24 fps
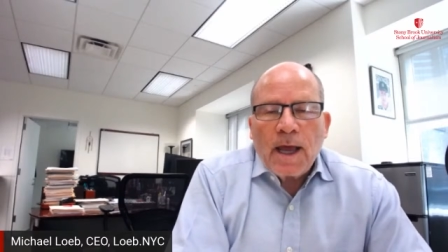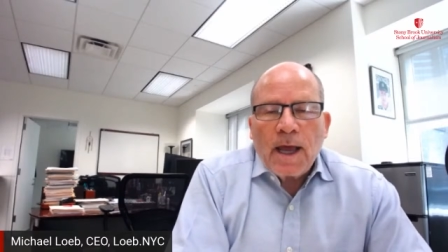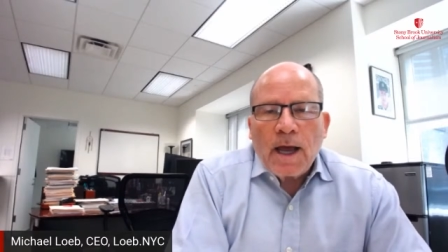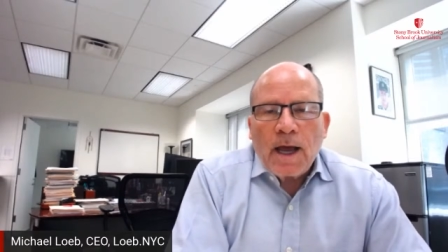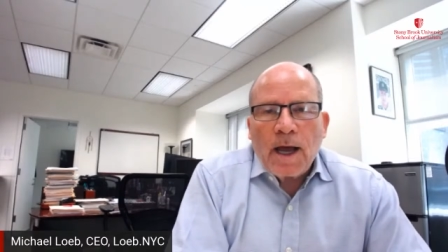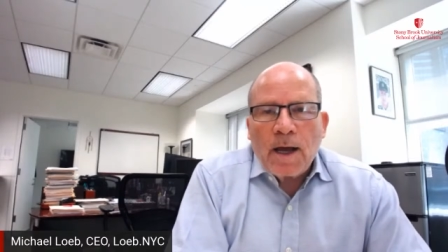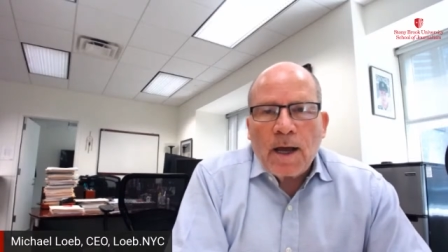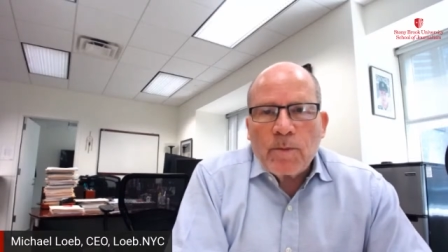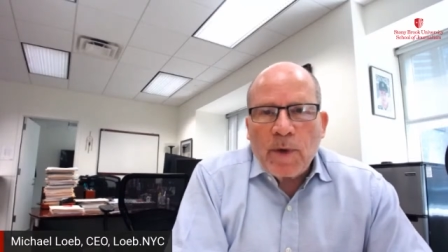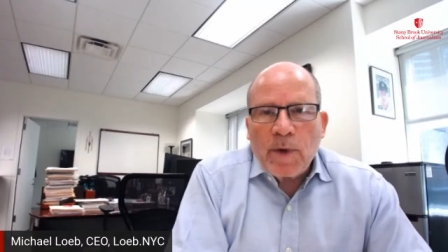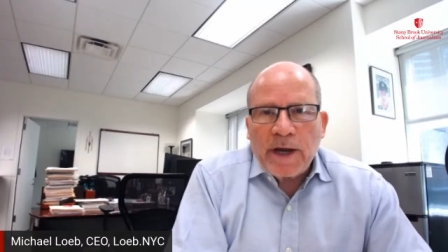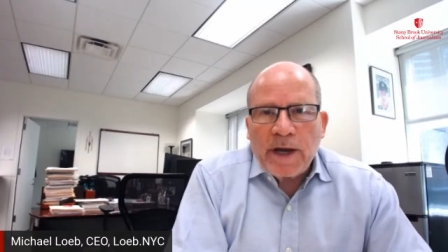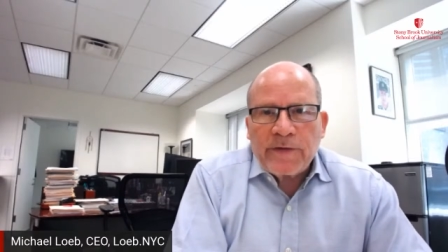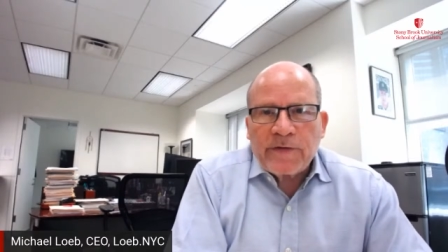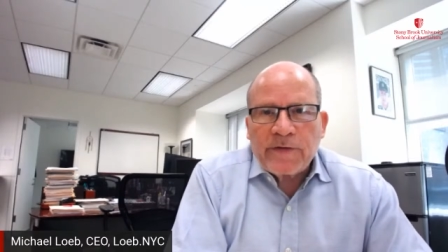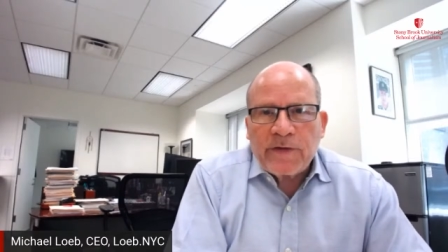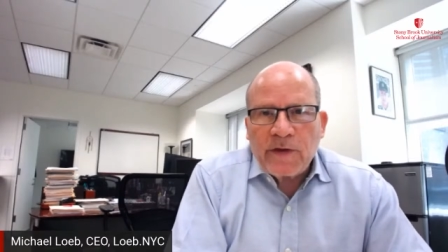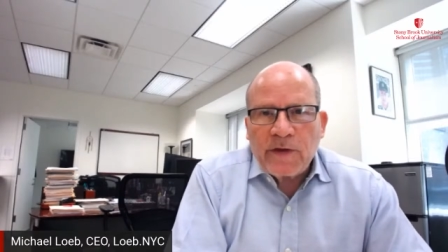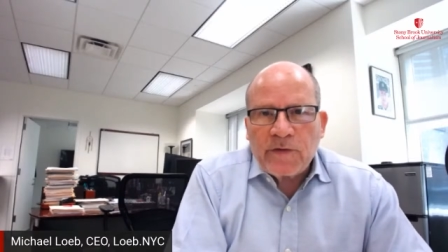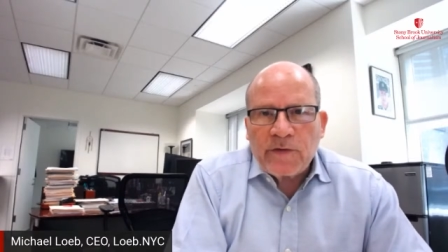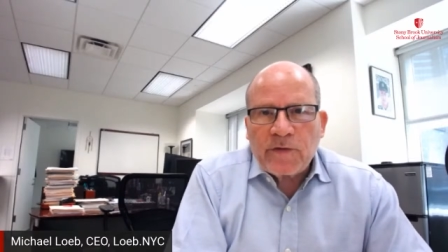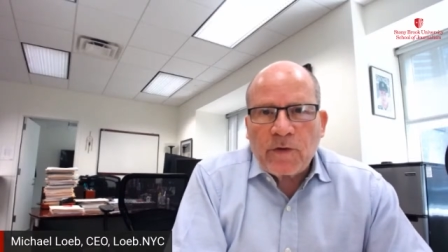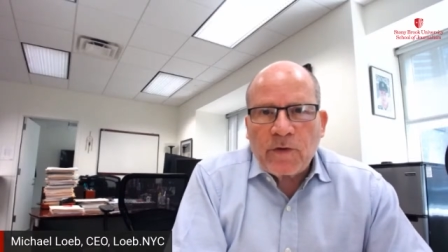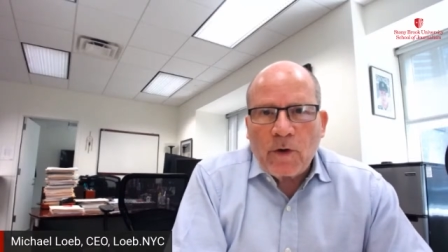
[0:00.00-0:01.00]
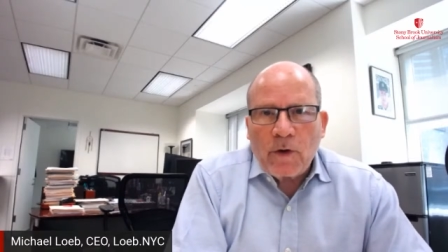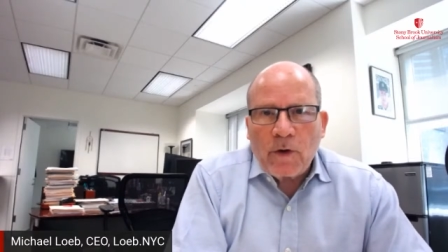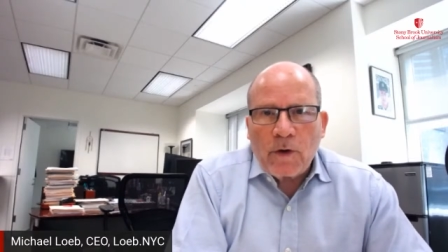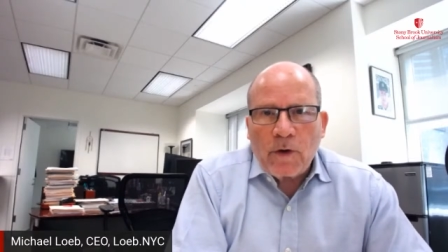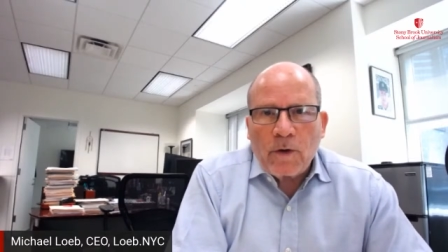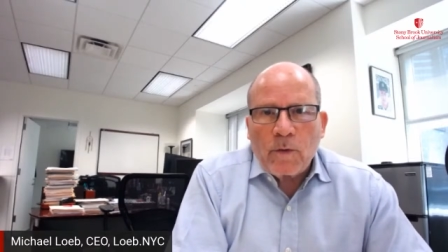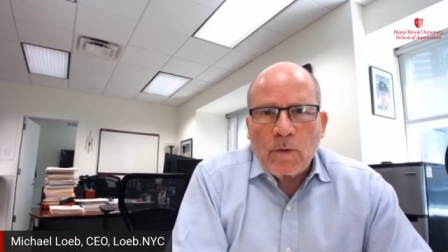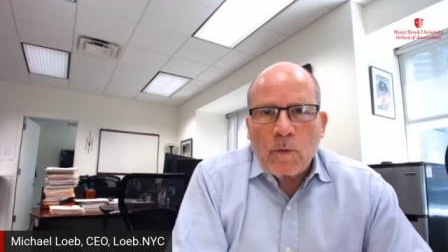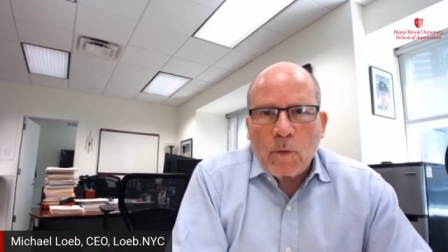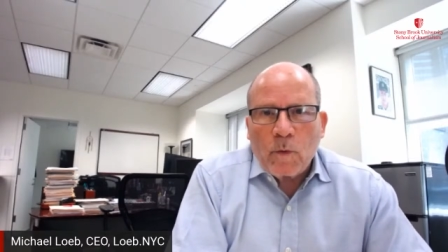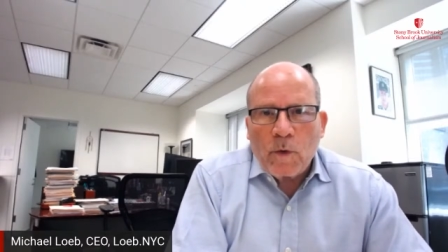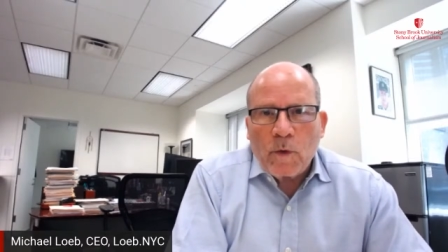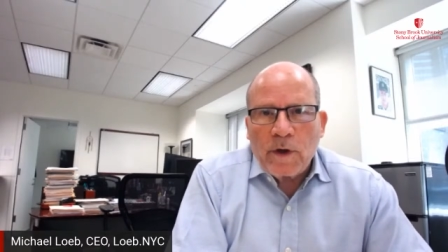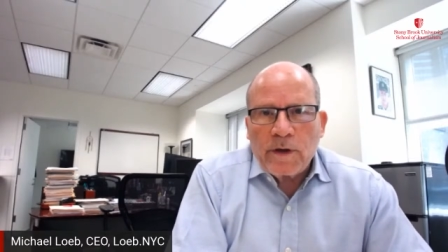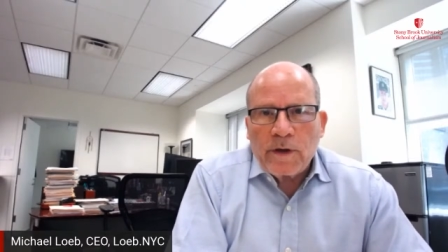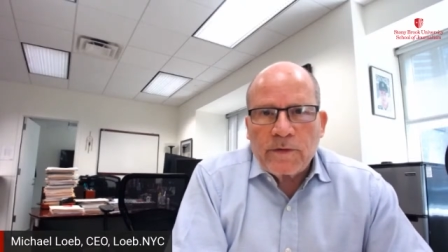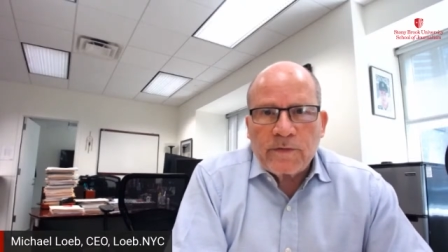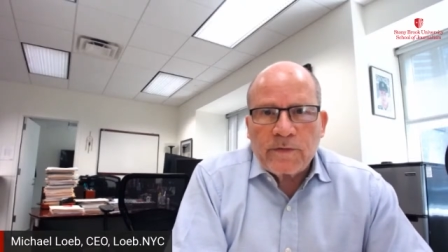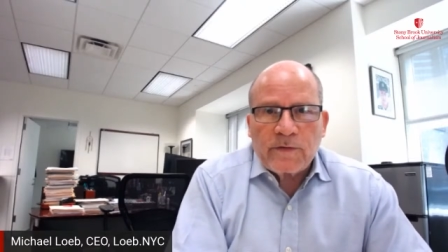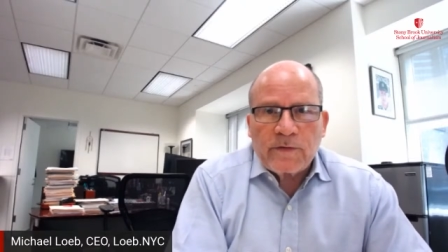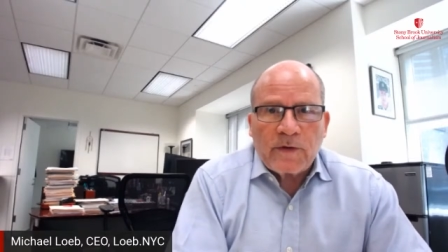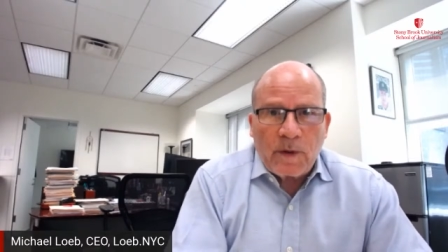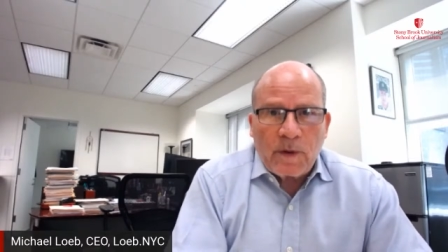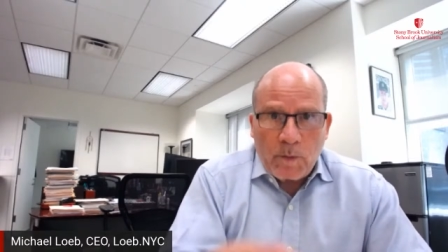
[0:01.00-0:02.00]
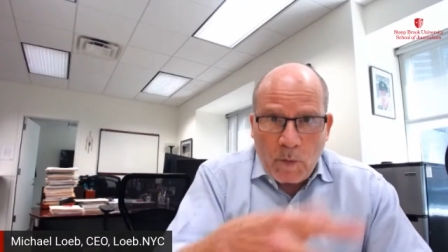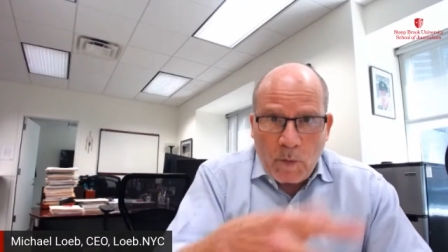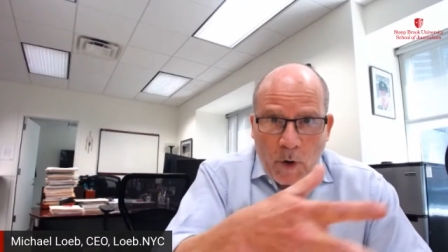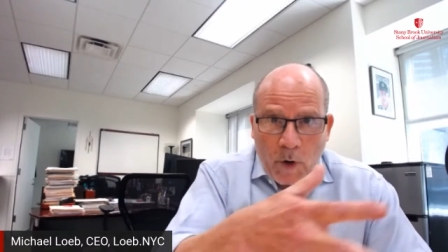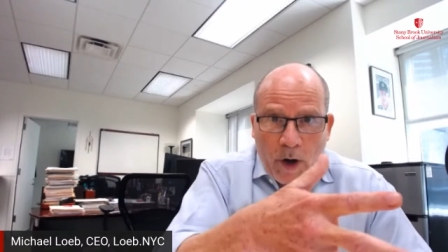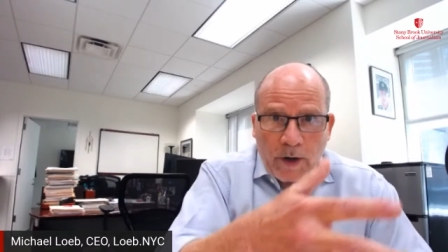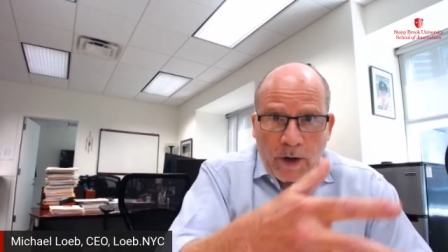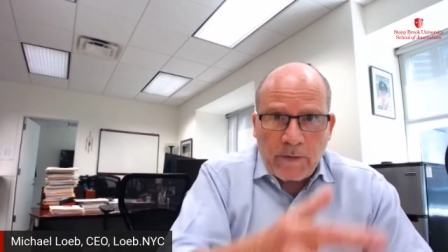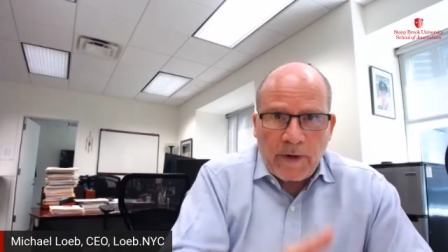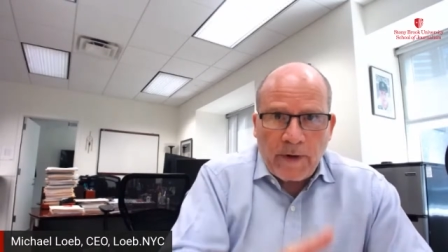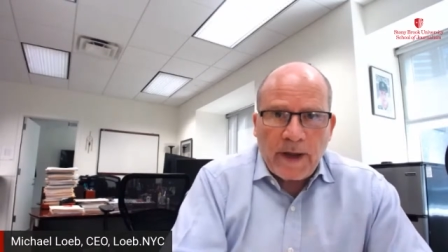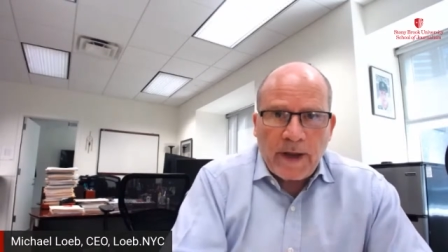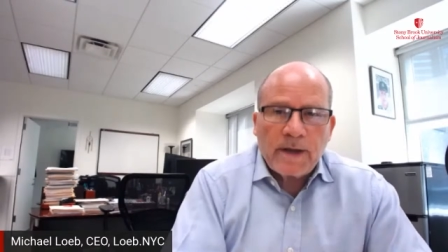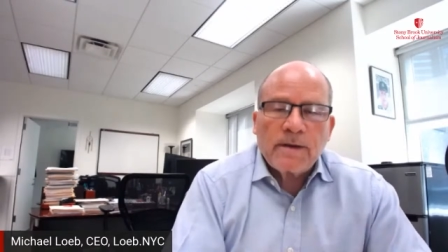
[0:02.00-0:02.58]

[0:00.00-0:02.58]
My sister was Margaret,